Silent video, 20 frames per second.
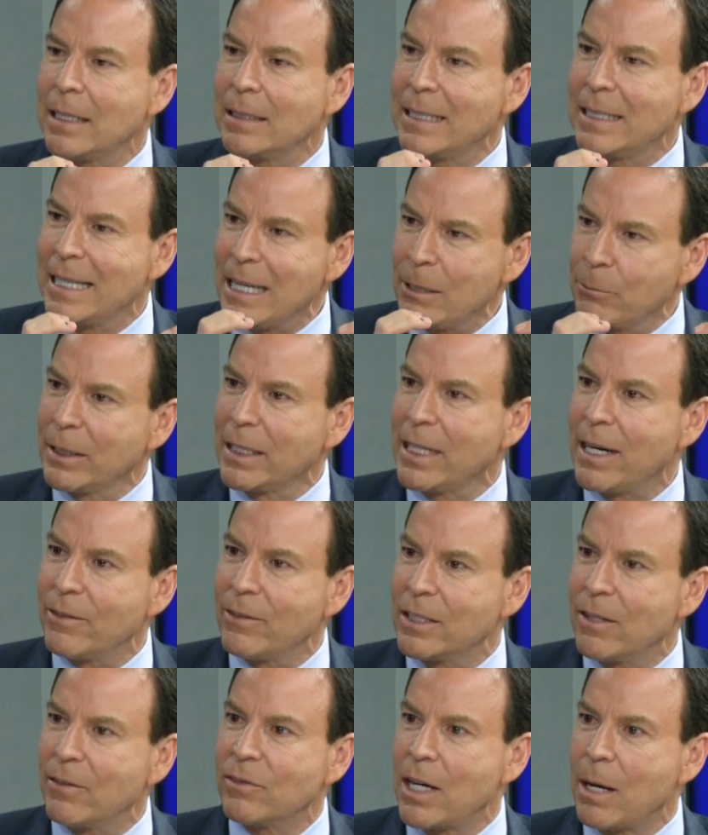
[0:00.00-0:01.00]
Do they really have
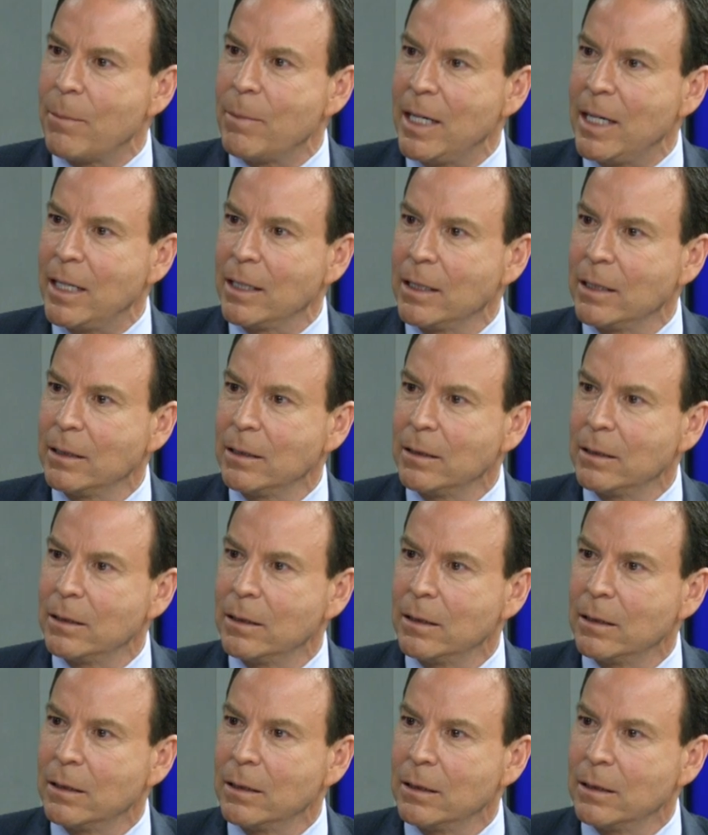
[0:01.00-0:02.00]
a tough time eating?
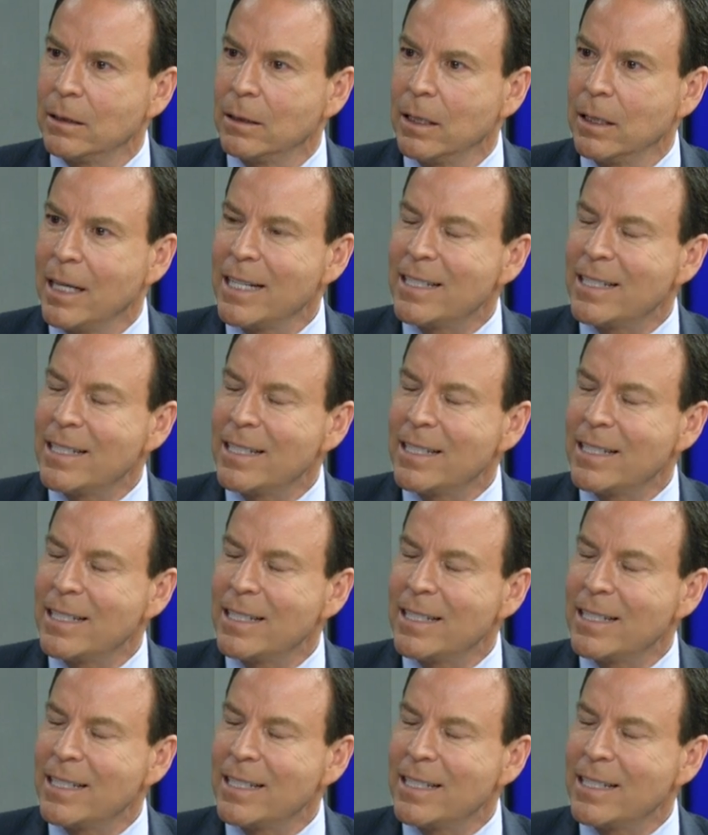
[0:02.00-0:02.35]
Oh.